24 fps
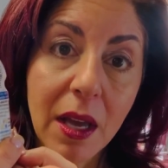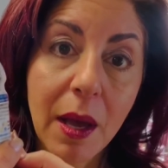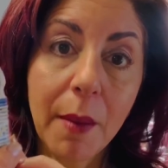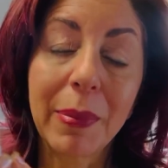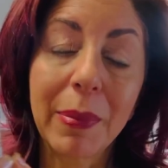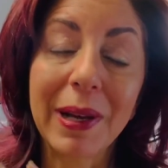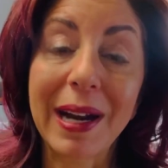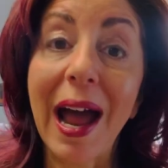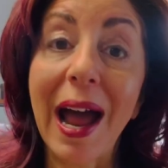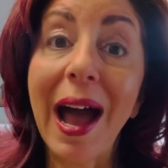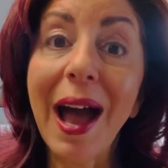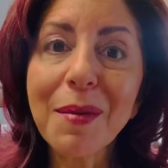
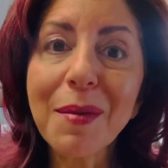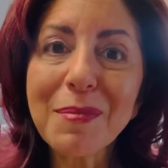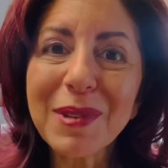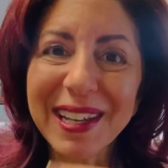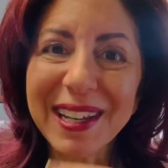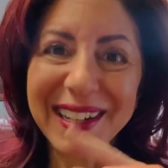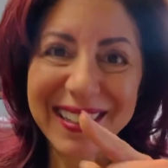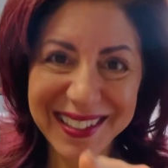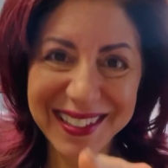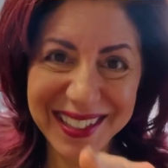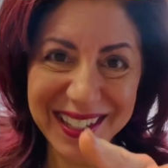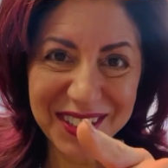But I'm
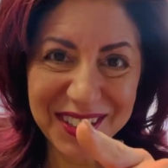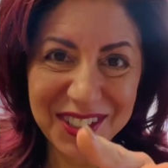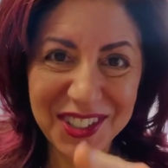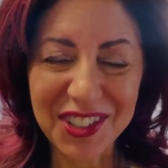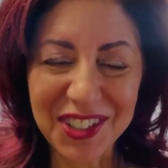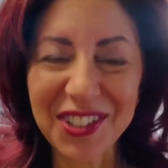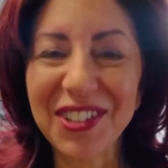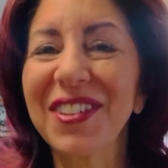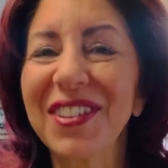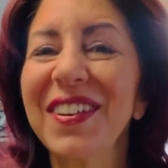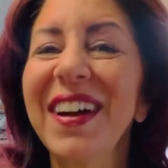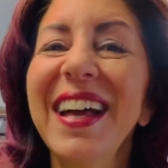gonna teach
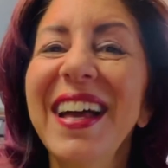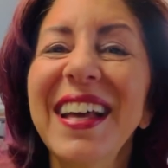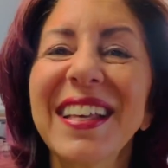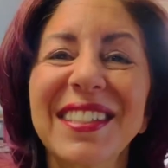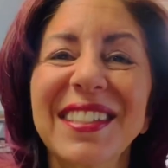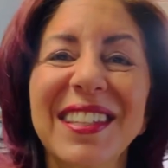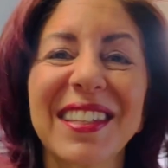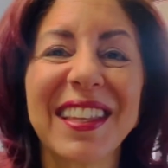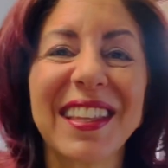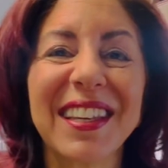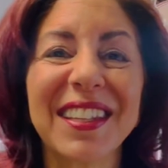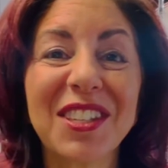you
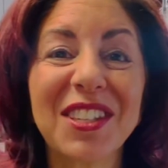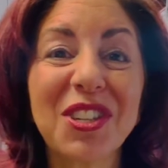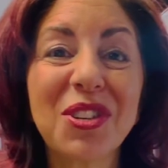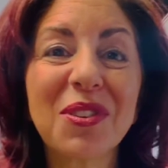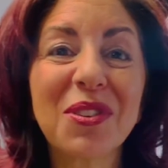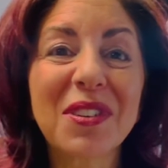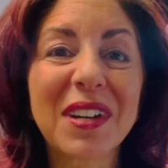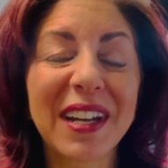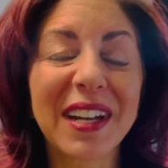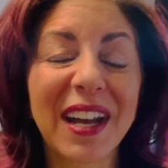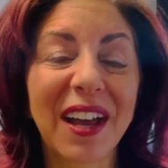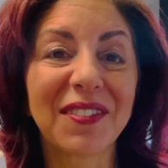so that you
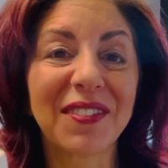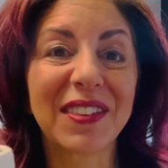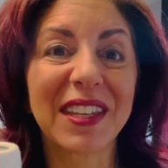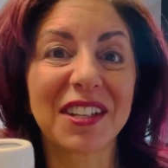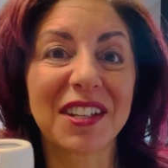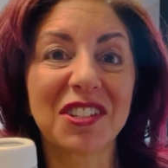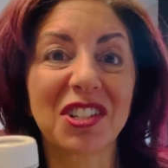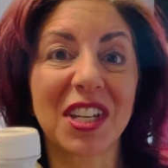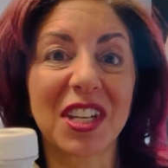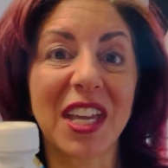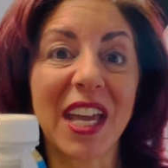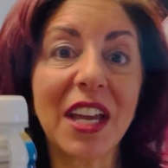can have the
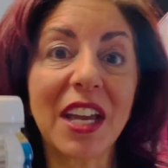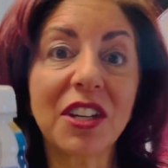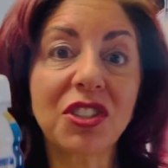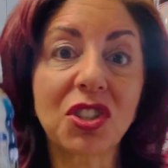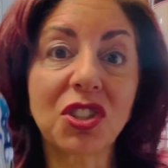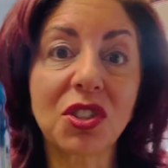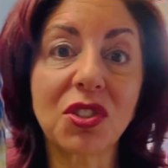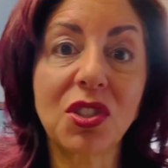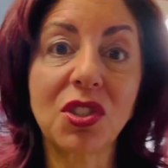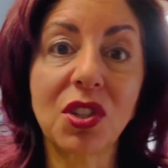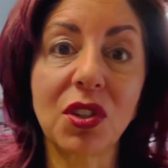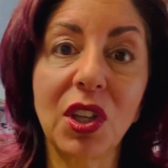
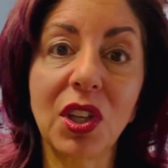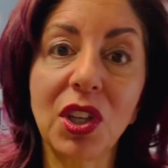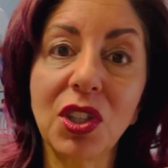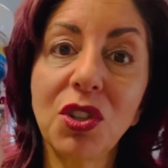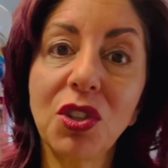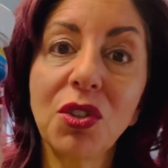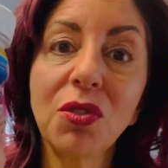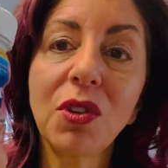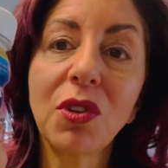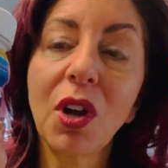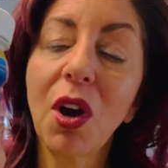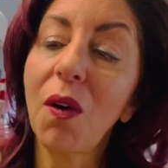education so that
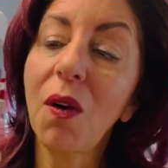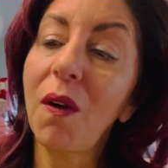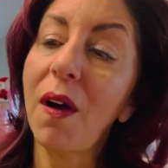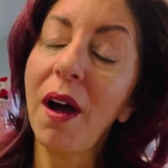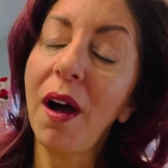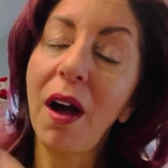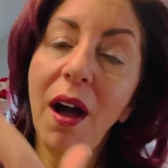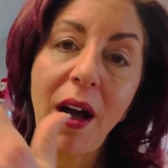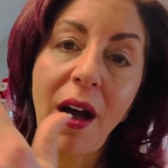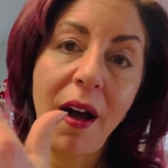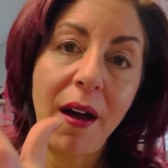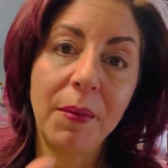you
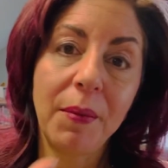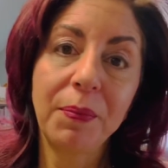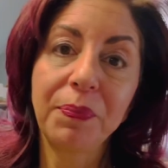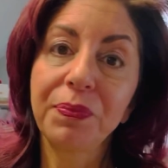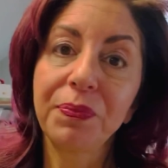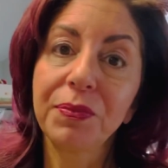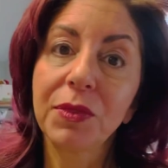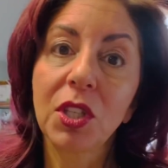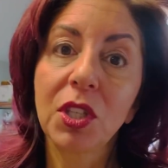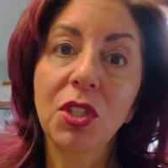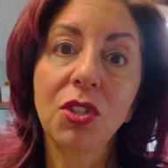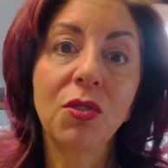know,
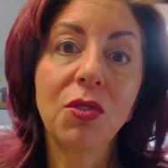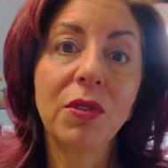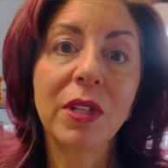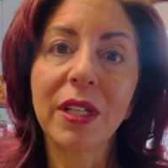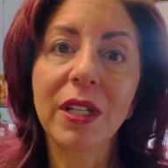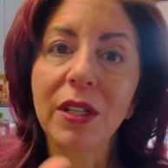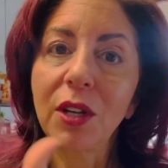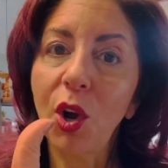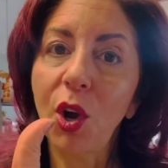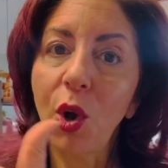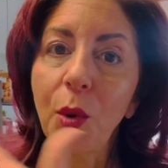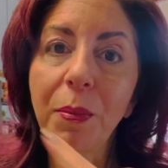you need
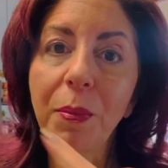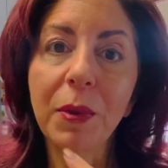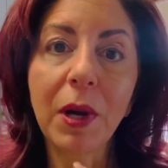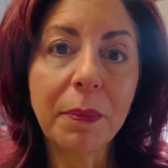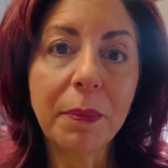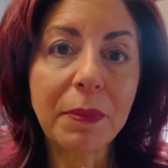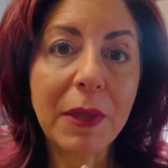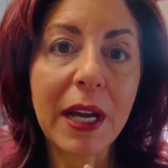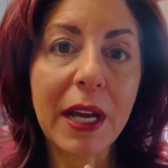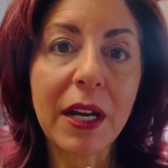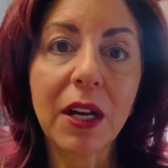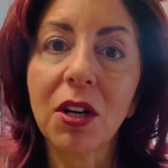to open
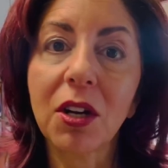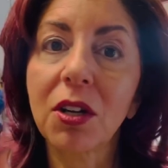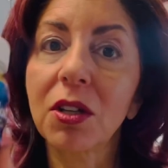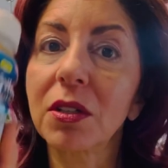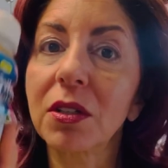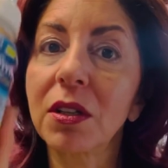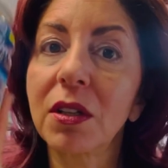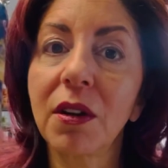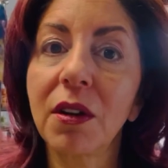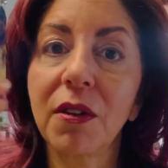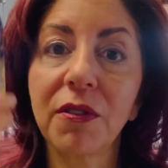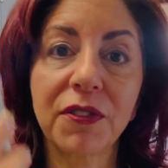up that
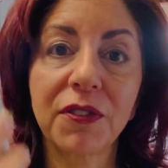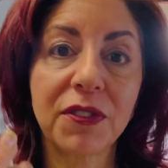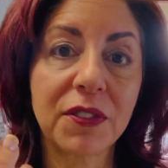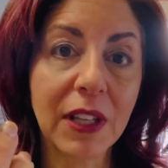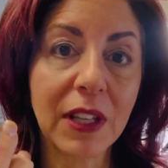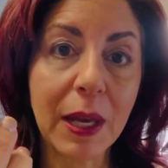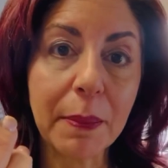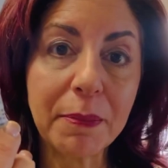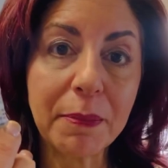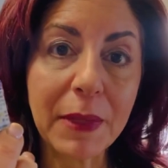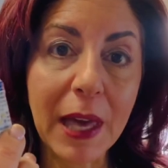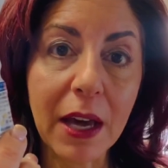curtain,
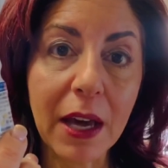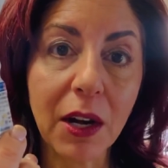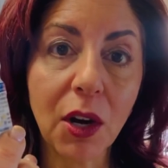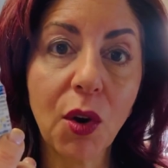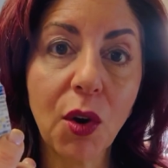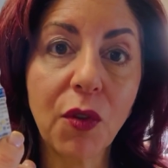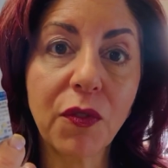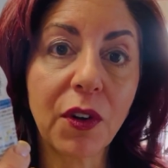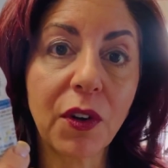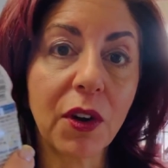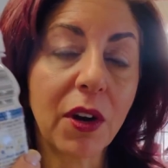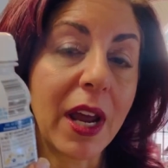flip that
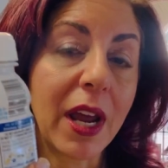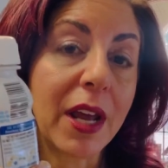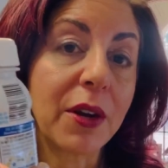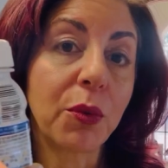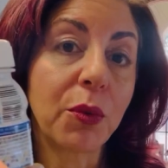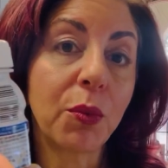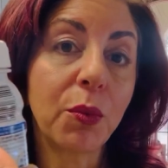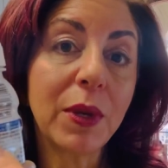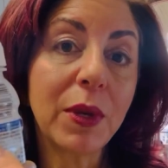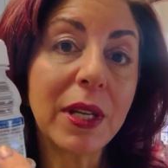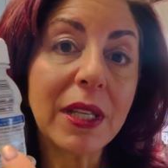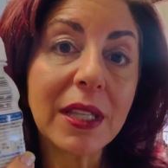over,
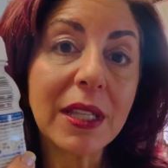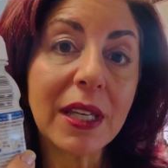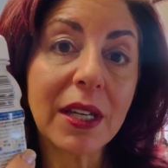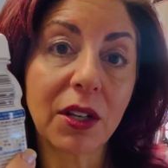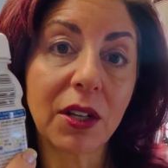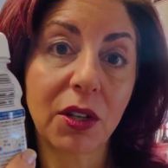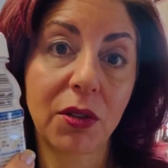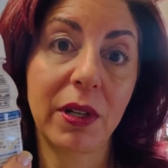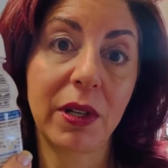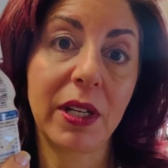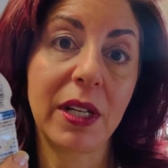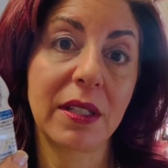and read the
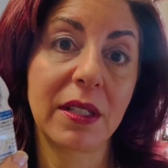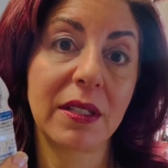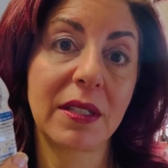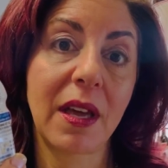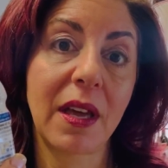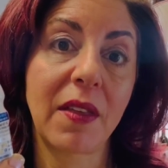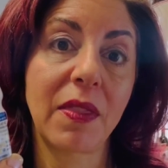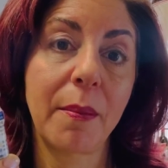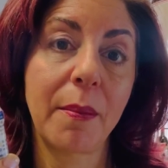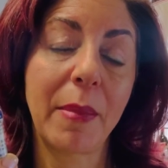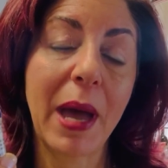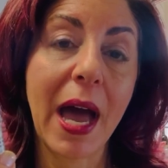ingredients
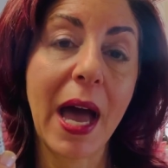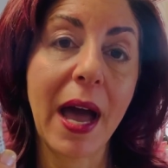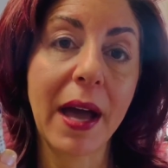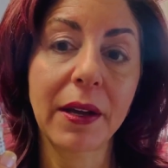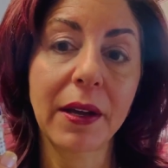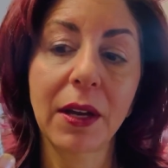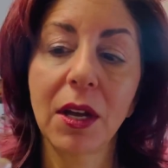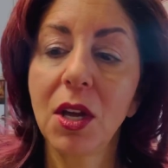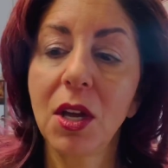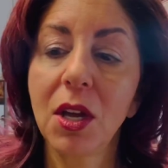on the back.